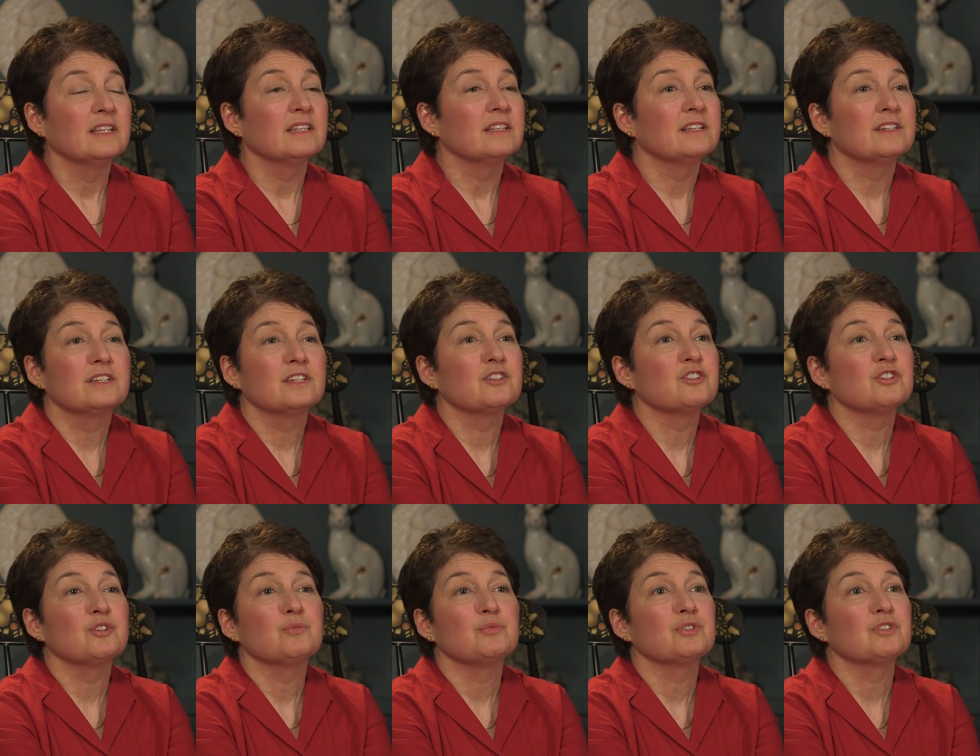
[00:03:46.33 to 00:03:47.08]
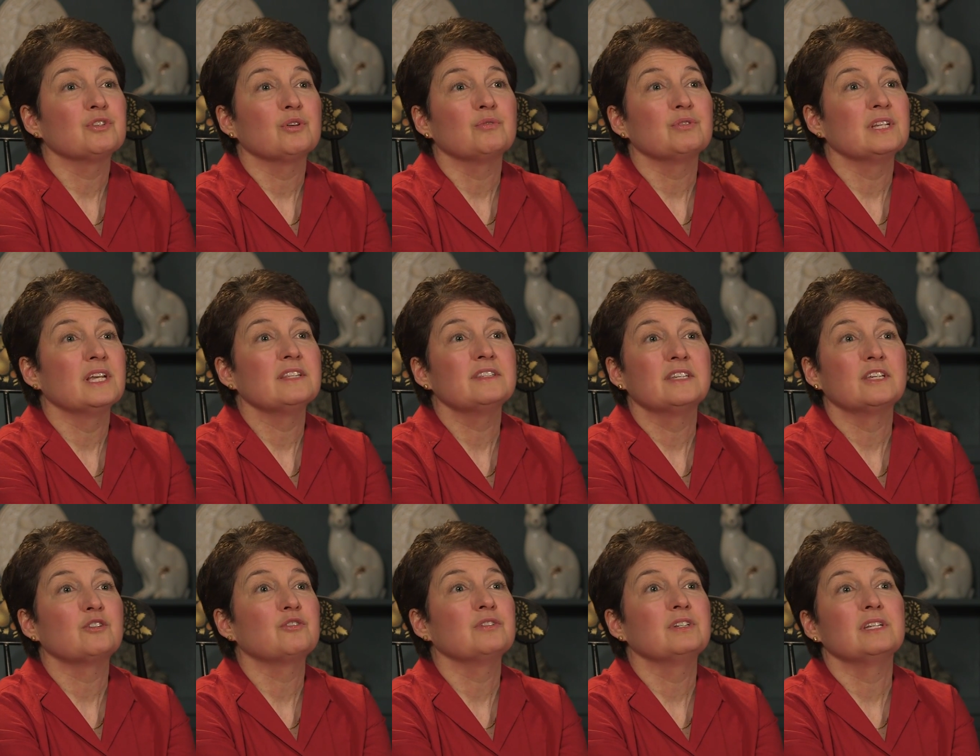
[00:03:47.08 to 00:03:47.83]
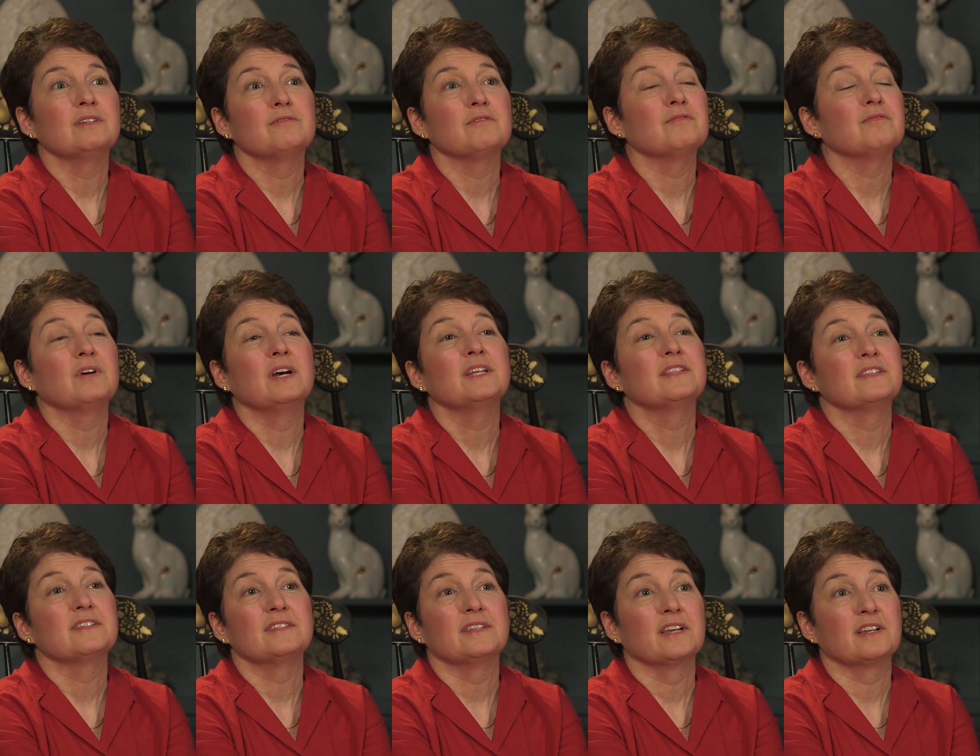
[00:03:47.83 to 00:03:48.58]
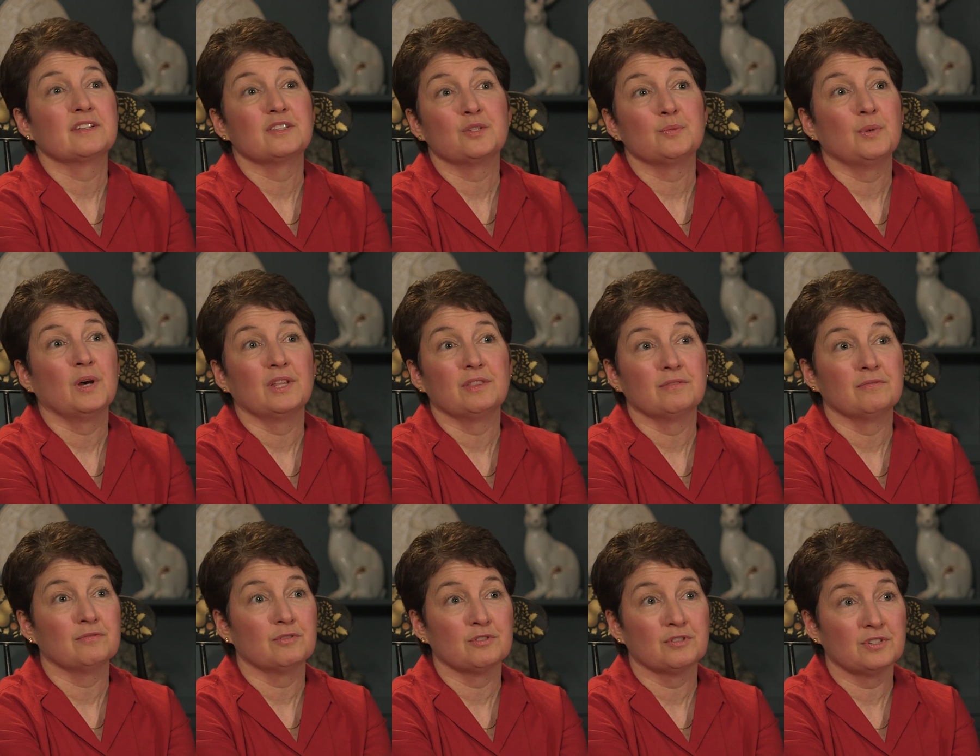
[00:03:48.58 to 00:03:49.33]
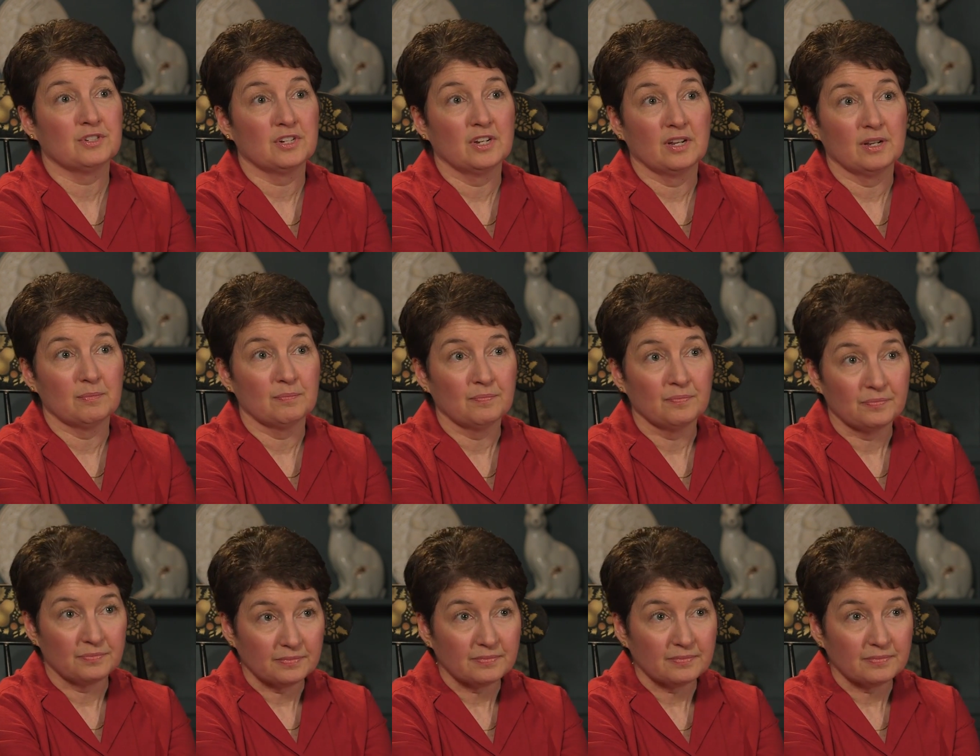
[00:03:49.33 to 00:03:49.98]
The tissue was so dense he couldn't even find the second spot the first time.